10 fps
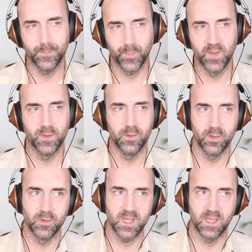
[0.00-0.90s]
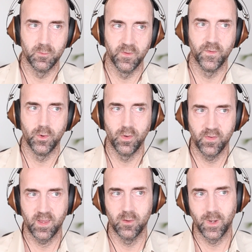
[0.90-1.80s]
even though you don't take it with food, you
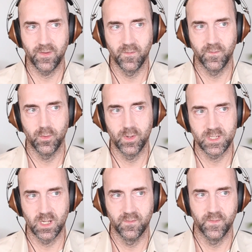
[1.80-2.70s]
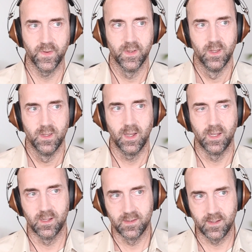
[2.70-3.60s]
take it away from food, it's kind of in
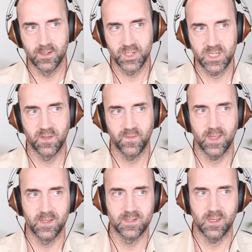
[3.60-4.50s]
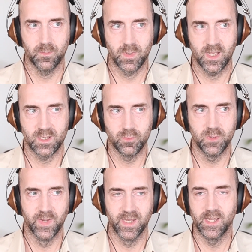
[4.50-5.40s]
the digestive enzyme category,
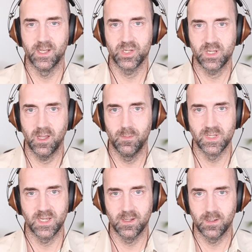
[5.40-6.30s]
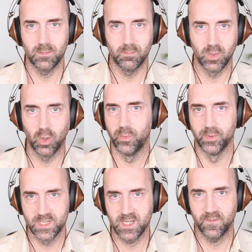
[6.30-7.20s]
meaning it just comes in and
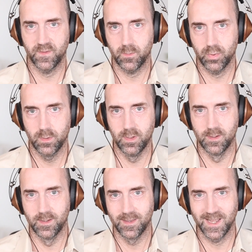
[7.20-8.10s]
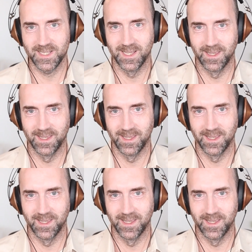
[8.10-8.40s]
gobbles stuff up. That's